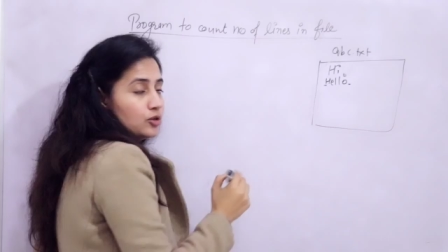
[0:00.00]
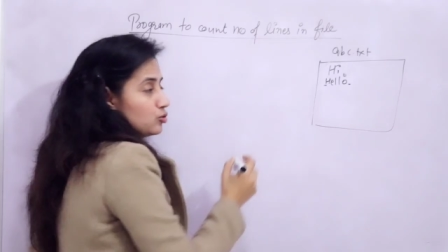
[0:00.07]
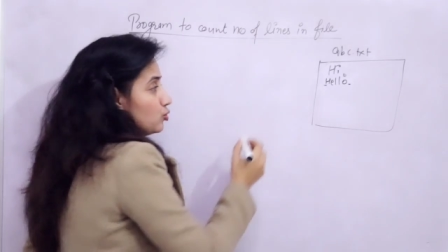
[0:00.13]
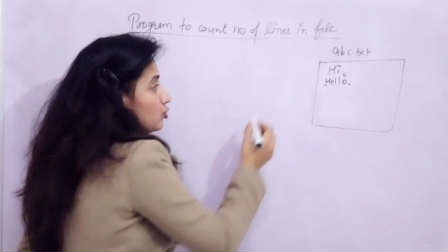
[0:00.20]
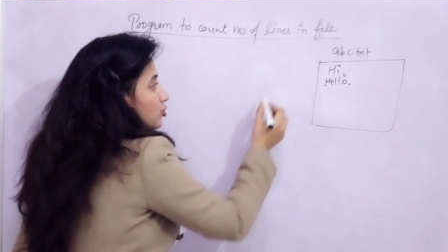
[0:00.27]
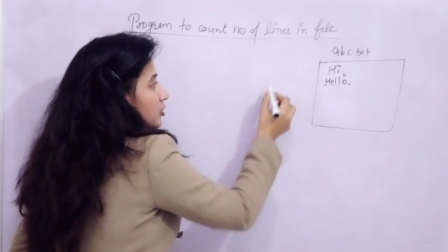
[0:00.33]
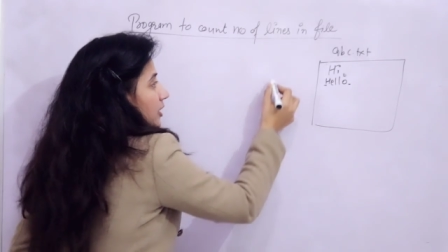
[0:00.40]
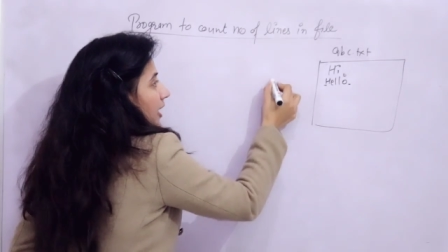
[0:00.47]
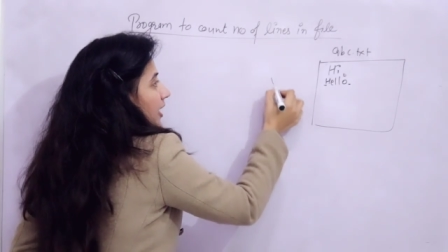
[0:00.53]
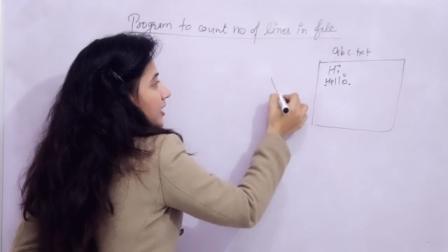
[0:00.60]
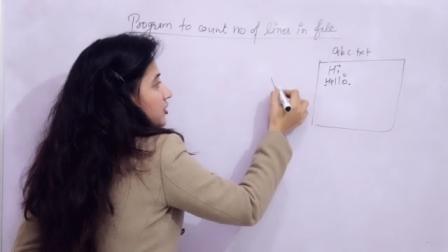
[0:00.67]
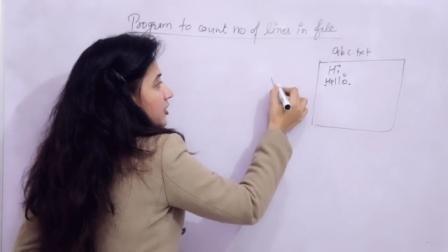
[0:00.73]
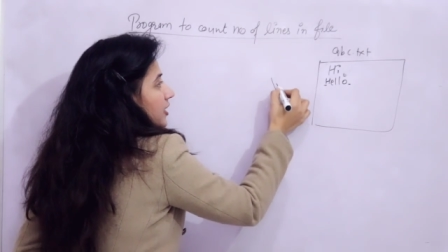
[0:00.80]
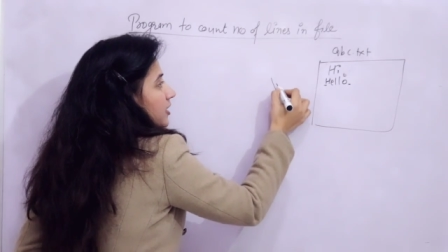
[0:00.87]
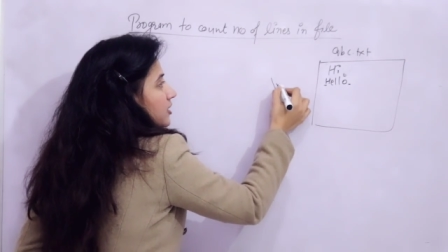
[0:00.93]
So
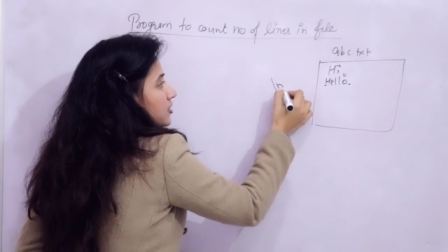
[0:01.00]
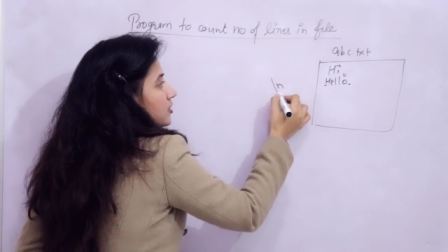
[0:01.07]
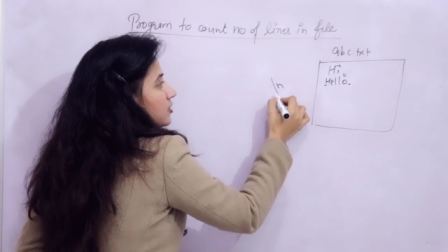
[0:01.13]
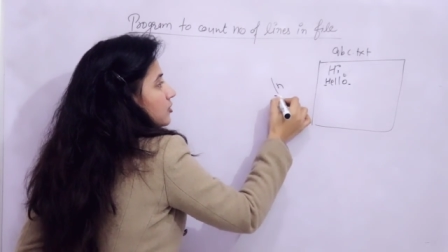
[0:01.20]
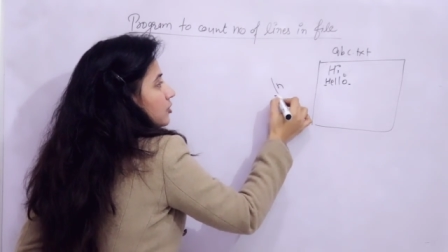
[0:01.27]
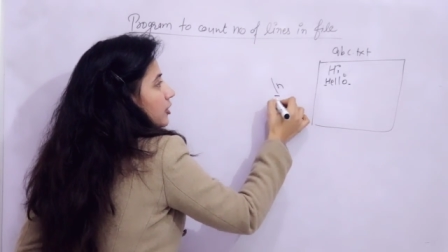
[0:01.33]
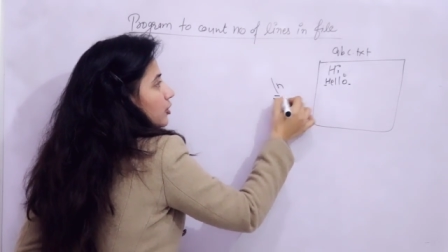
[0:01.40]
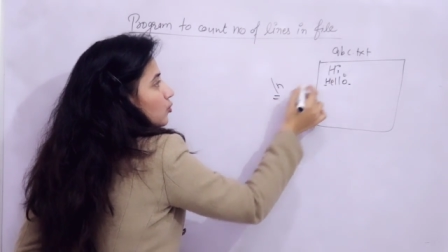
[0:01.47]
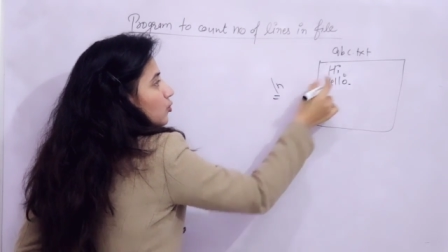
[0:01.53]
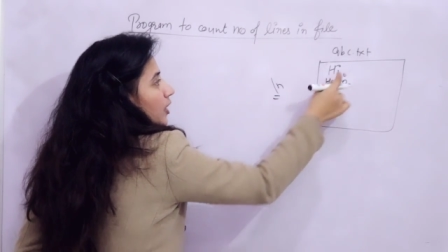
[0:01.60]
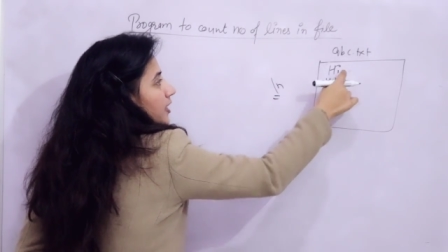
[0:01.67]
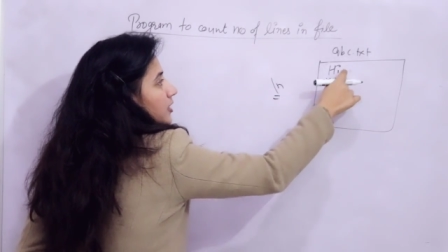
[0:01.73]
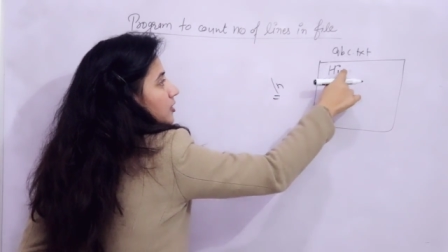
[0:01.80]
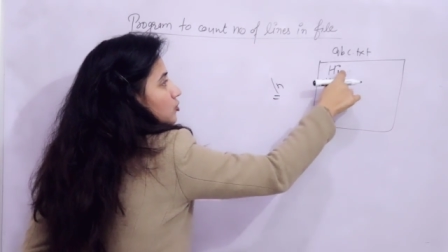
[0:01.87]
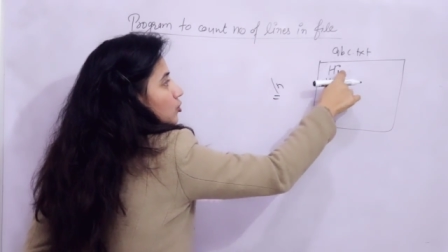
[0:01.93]
slash n is, the new
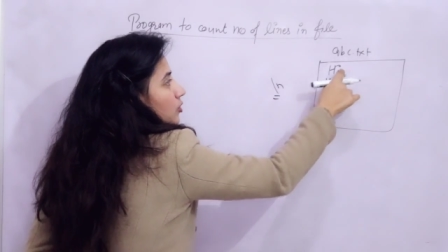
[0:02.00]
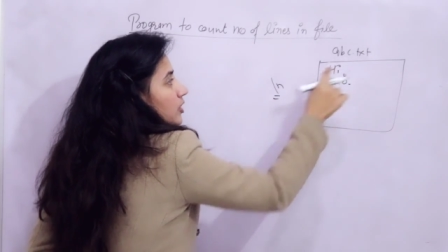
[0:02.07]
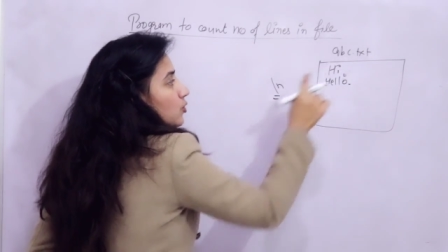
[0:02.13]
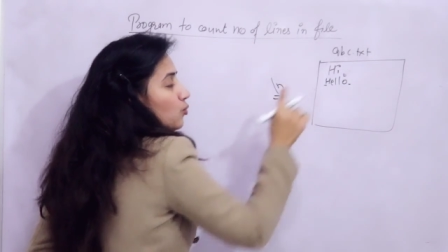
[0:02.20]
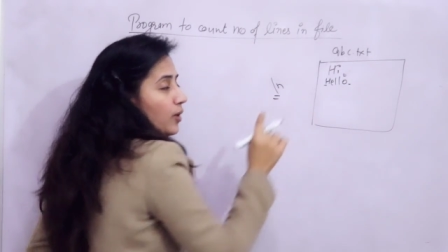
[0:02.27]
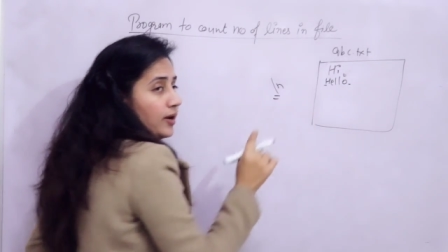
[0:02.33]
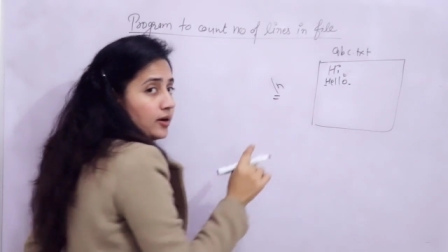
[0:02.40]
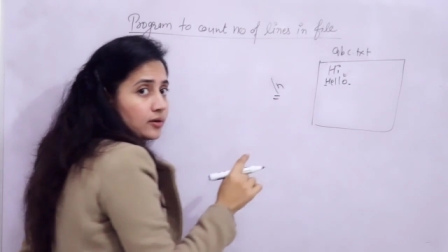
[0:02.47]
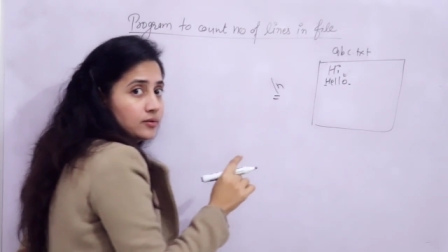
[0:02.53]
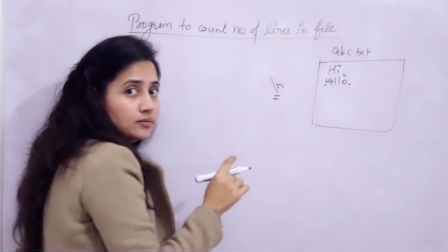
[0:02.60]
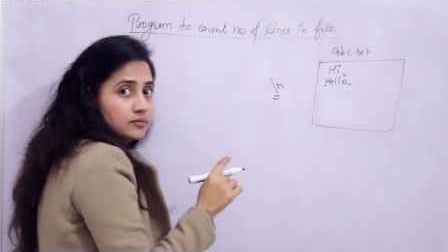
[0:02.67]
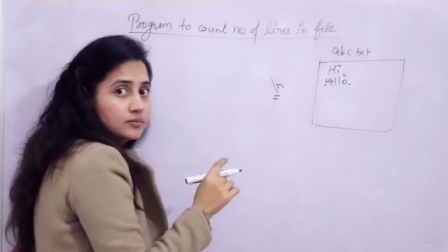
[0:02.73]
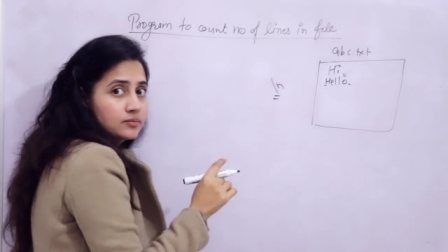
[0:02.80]
line is only one.